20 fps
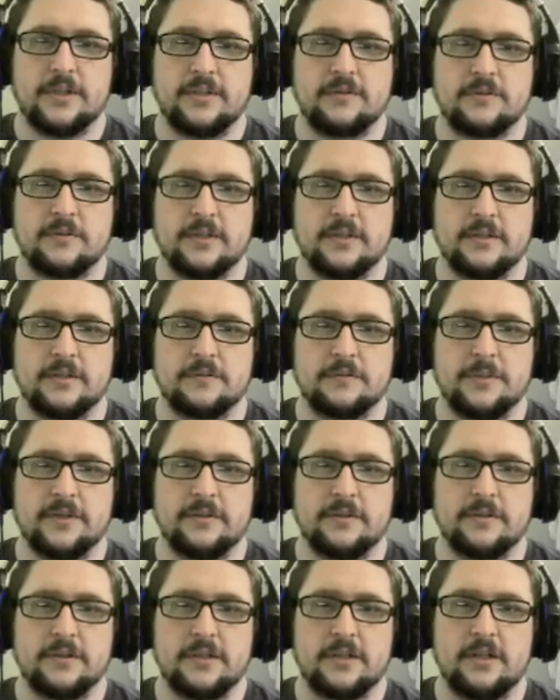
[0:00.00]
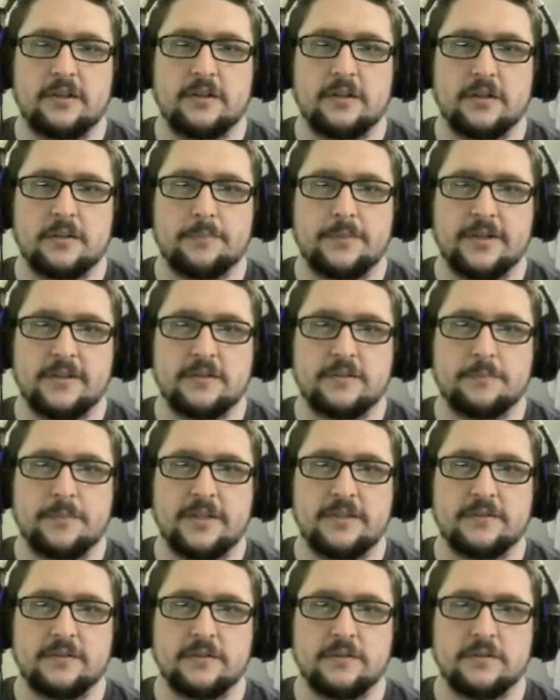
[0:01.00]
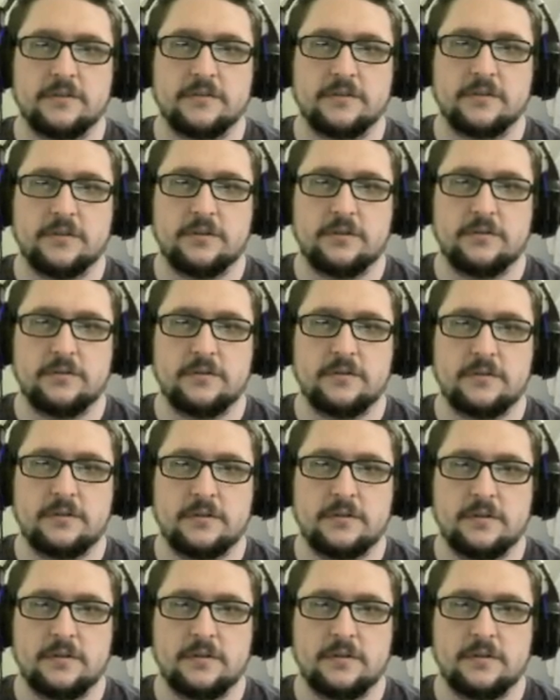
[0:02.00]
place Grendles' mother in any unoccupied space in her zone.